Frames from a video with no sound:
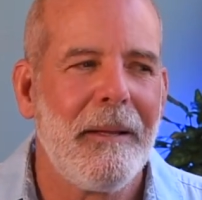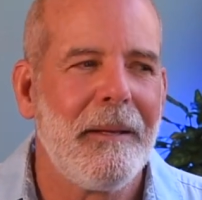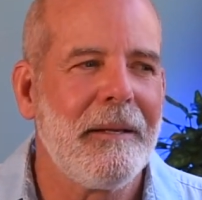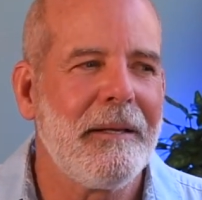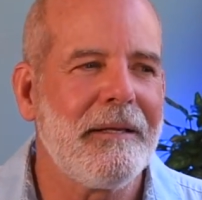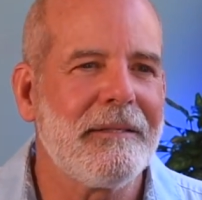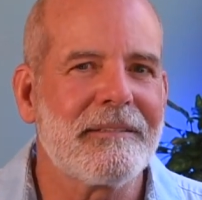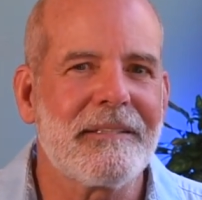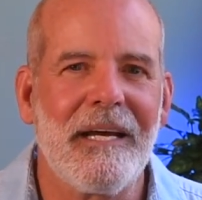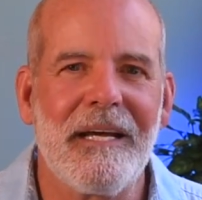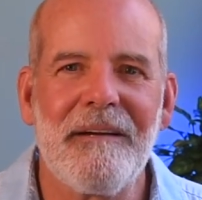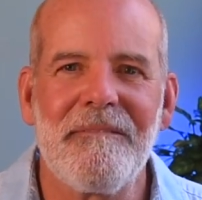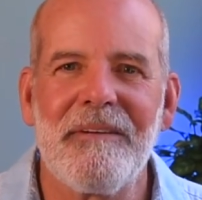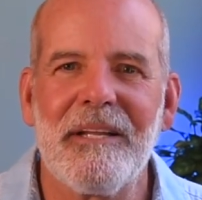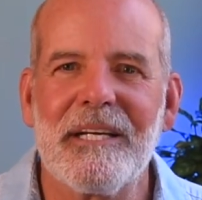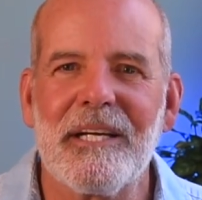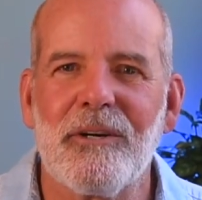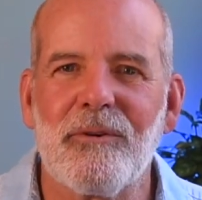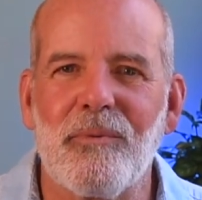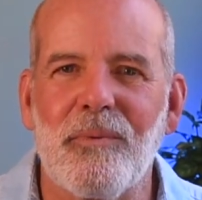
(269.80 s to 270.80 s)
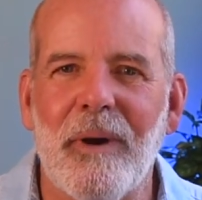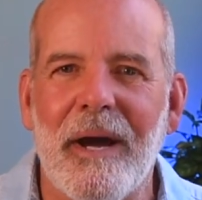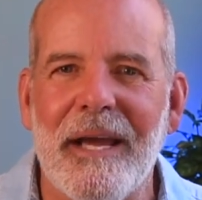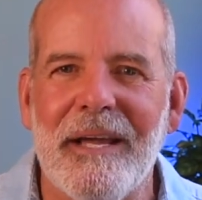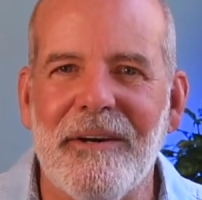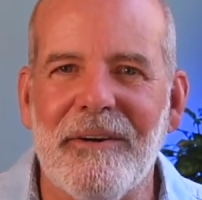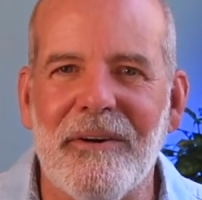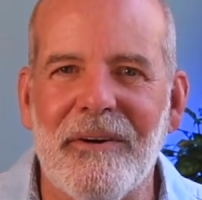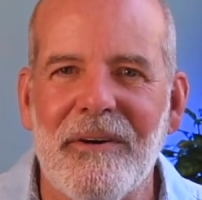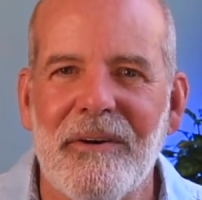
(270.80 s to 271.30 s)
It's kind of like a
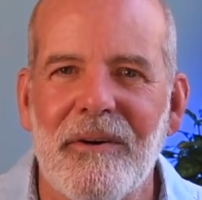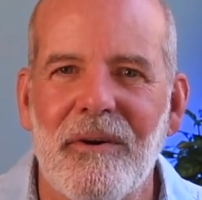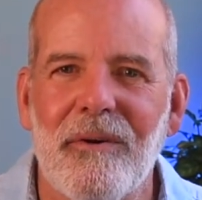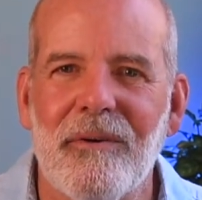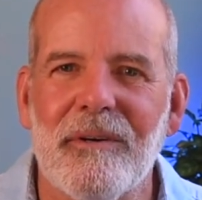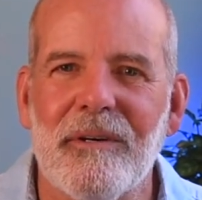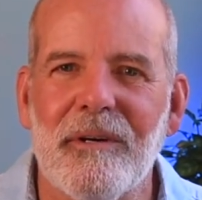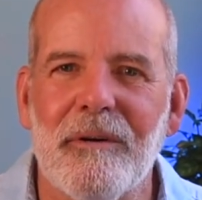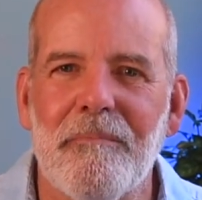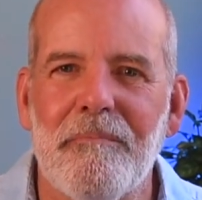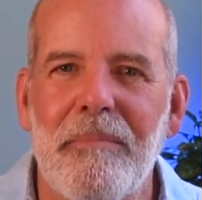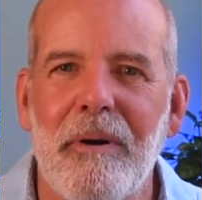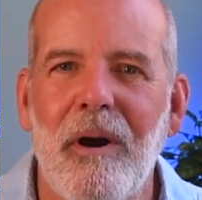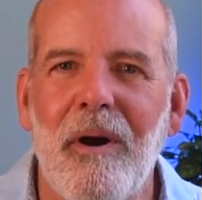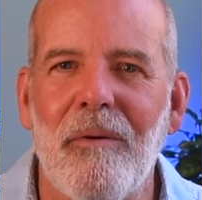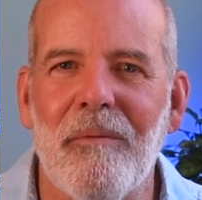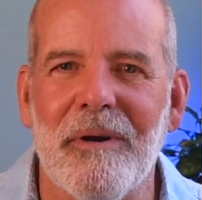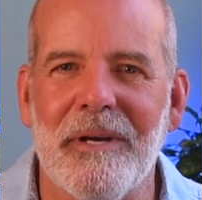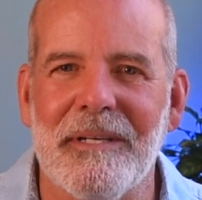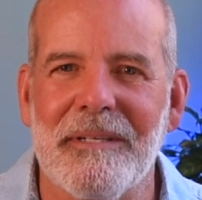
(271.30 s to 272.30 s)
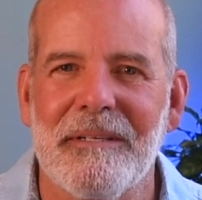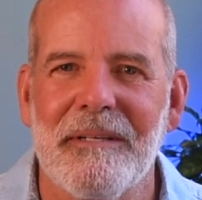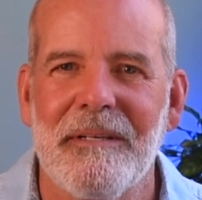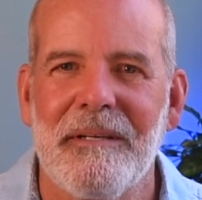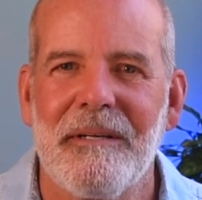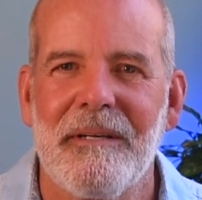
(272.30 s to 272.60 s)
writer or a poet.